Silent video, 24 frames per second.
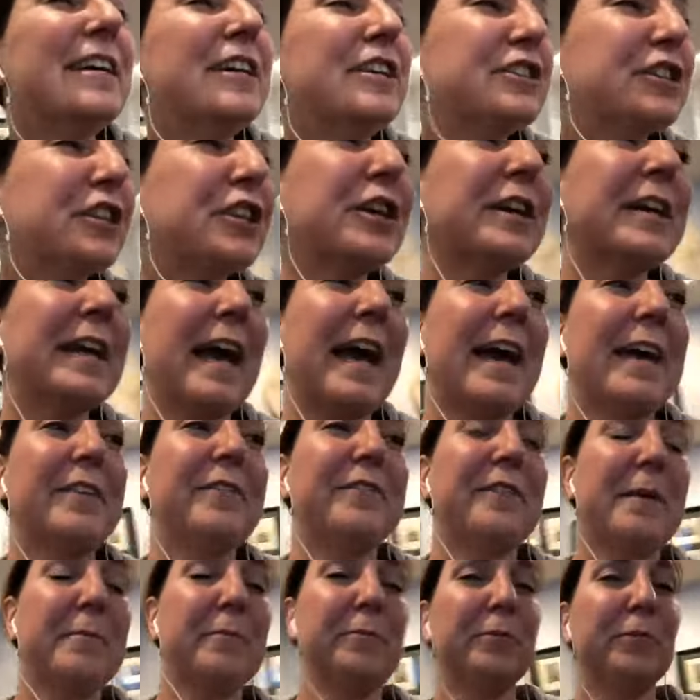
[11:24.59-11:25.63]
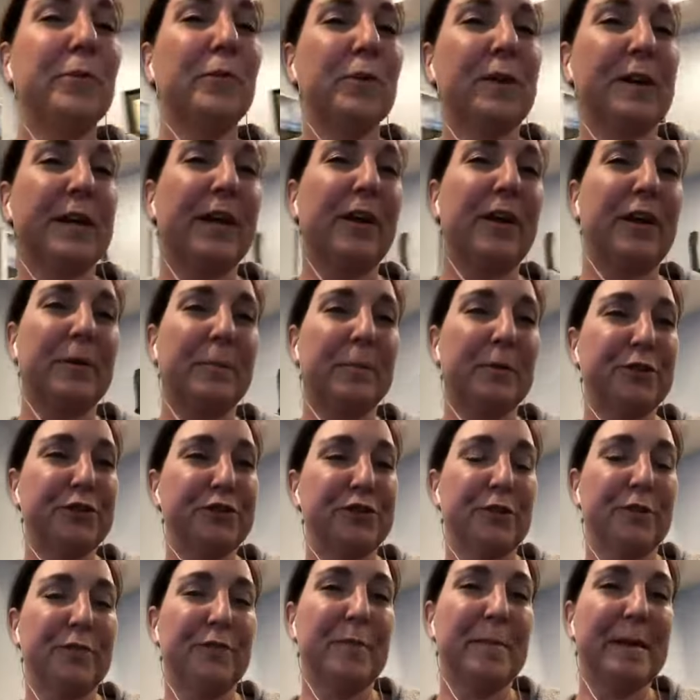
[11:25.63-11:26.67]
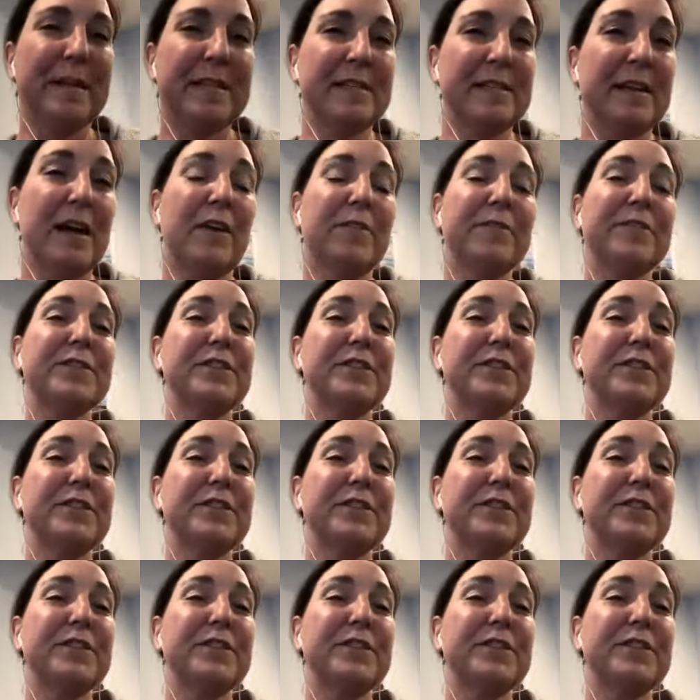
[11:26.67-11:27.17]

to look at if I'm working on a brochure for myself.